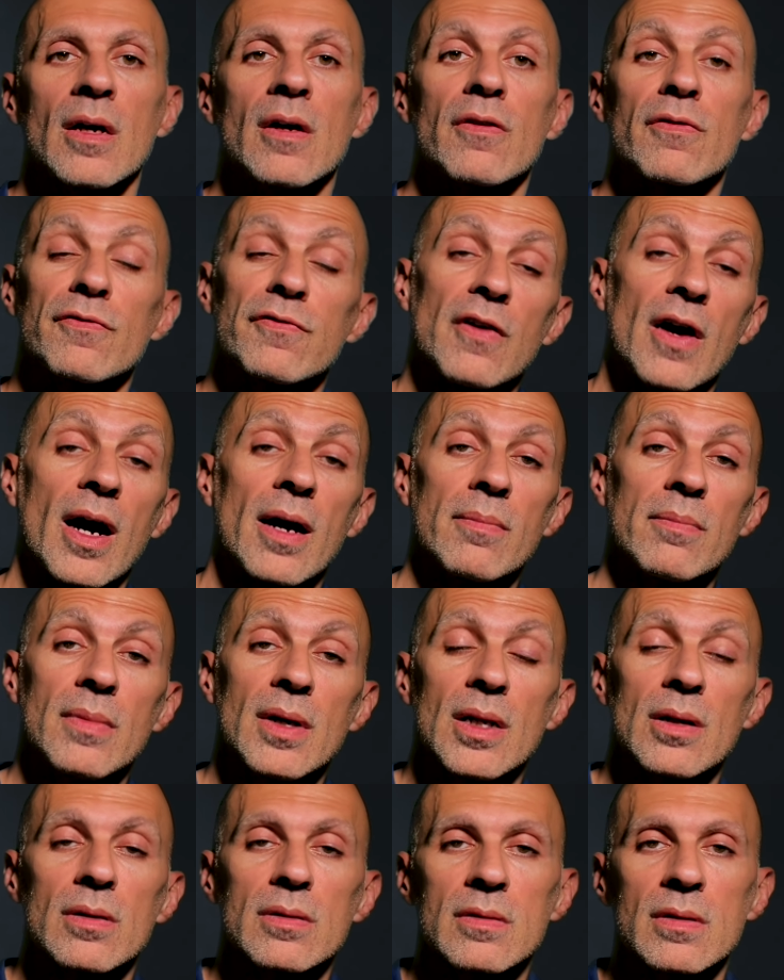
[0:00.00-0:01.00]
5
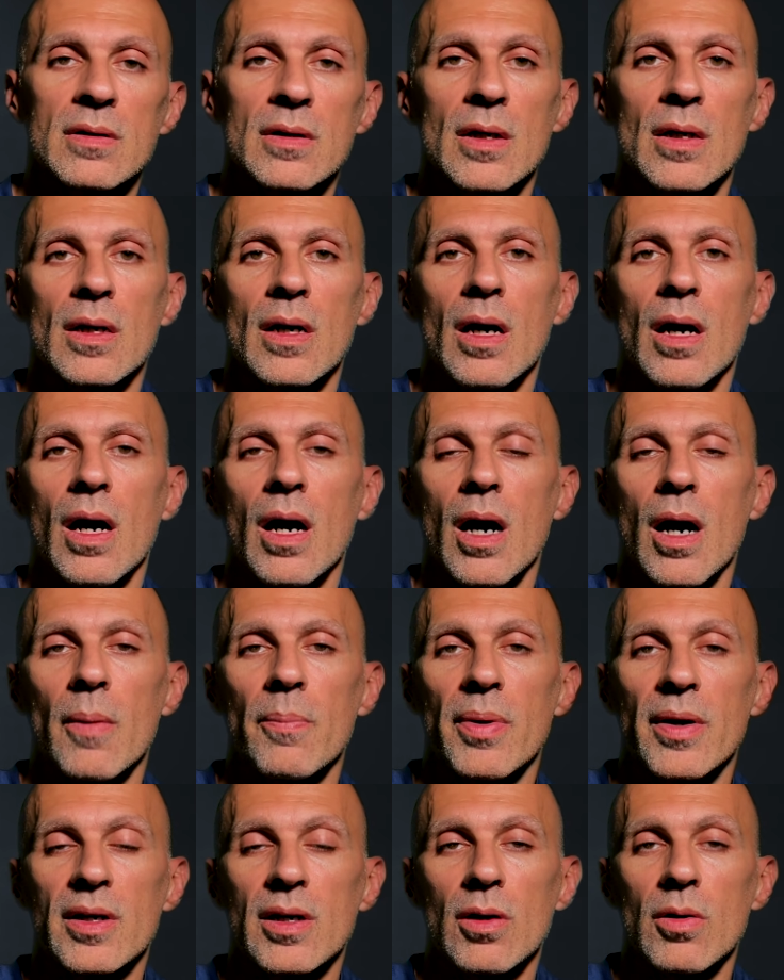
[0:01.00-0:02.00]
minutes per
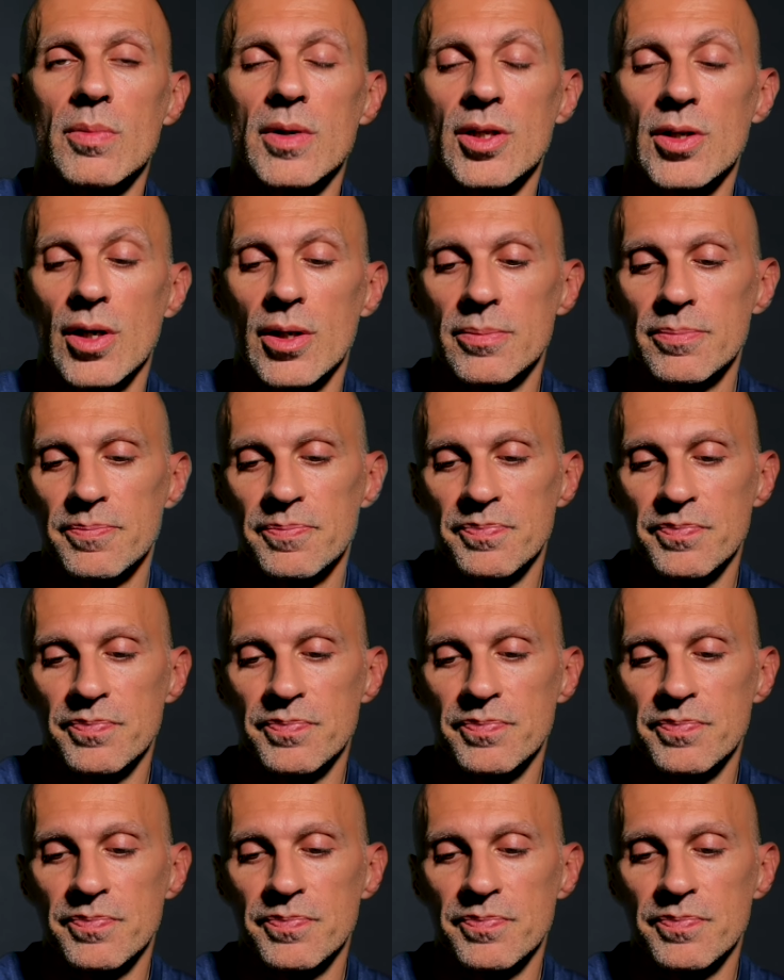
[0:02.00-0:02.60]
kilometer,